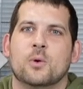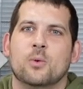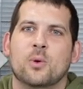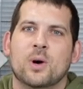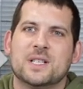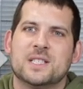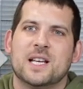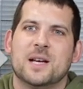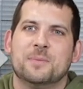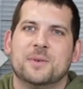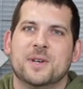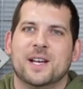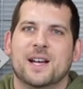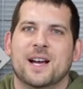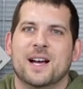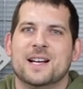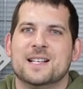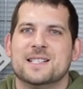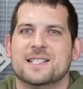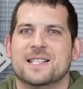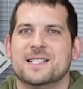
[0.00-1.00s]
What's up you
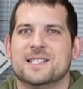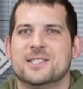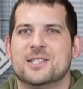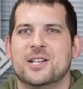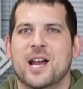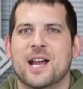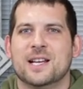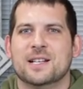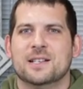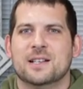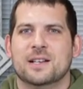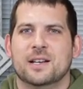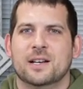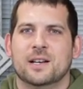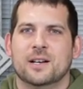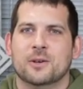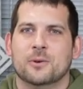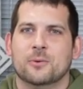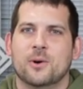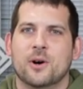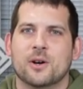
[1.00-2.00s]
guys, it's Jaden
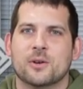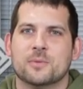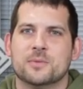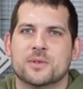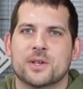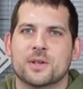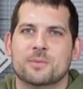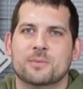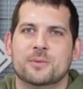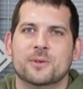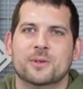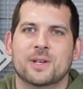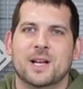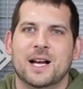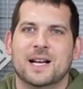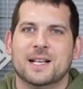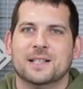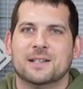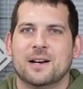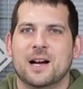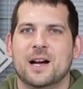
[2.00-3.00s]
here. Welcome to the
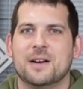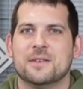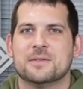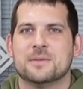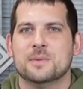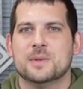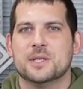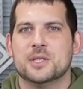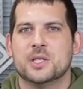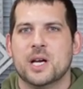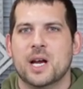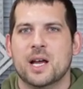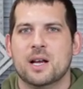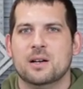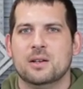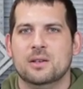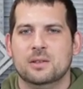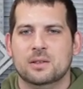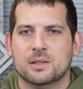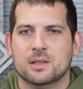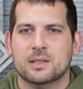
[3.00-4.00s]
Moonlight Craftsman
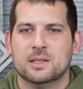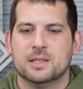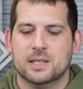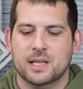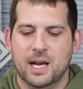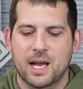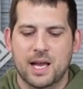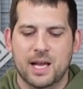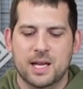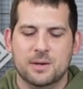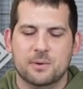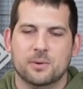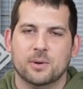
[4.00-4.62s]
channel. Today